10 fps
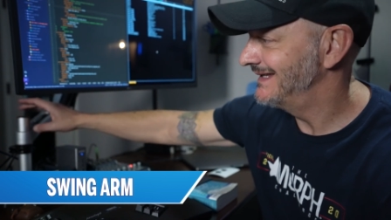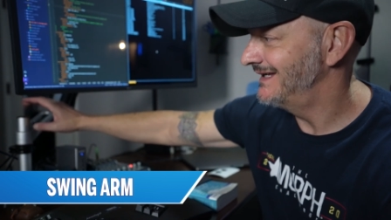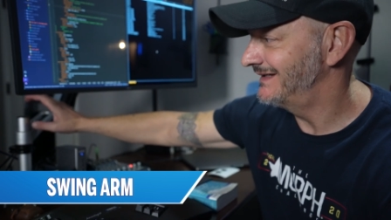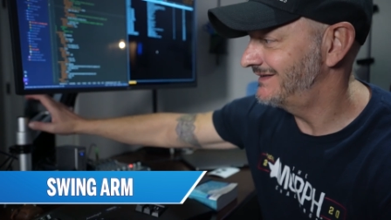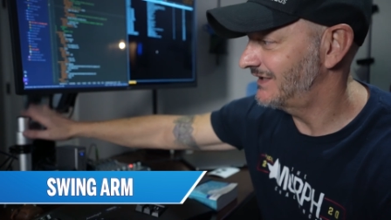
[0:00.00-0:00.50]

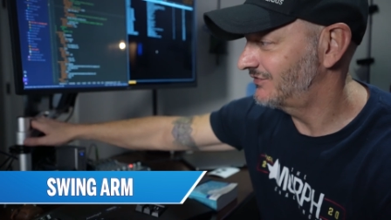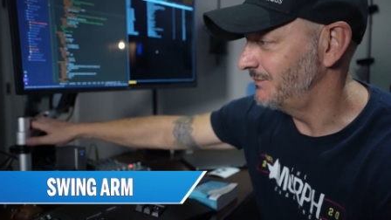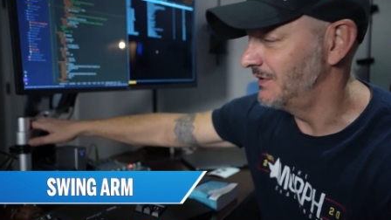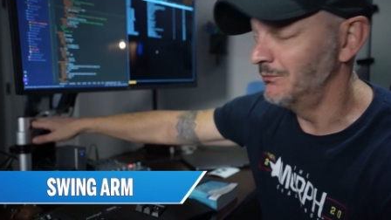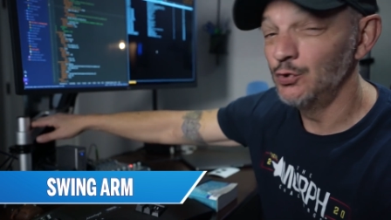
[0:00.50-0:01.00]
it's actually
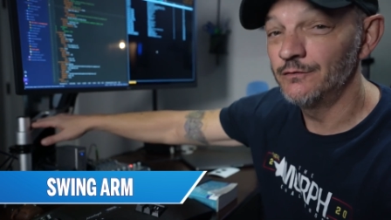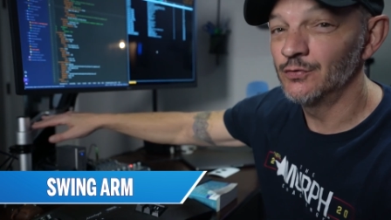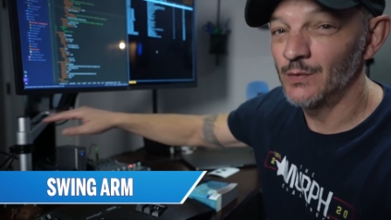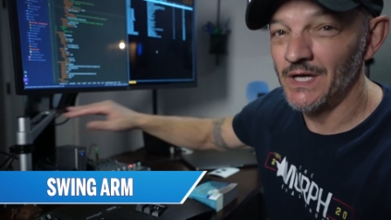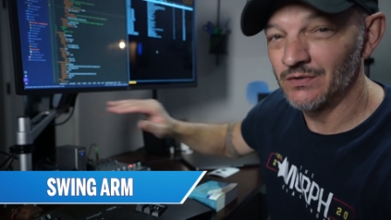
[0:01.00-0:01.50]
been moved
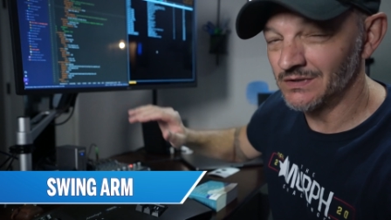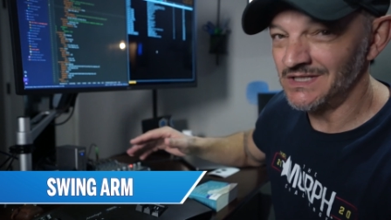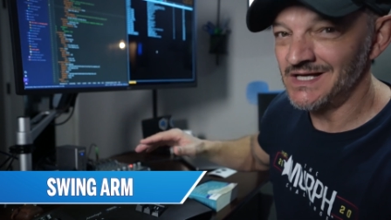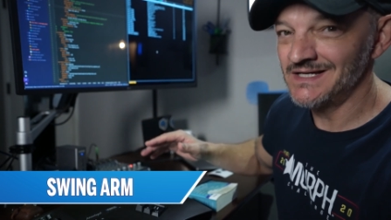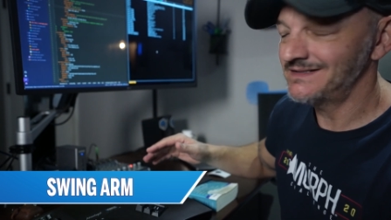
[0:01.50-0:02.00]
around a
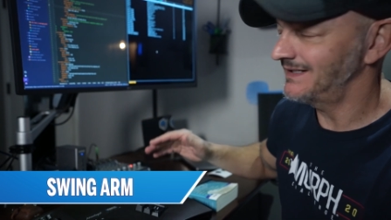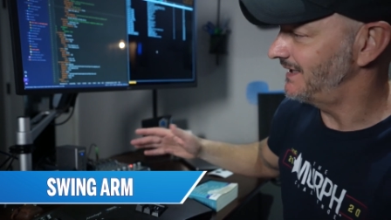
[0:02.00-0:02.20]
lot,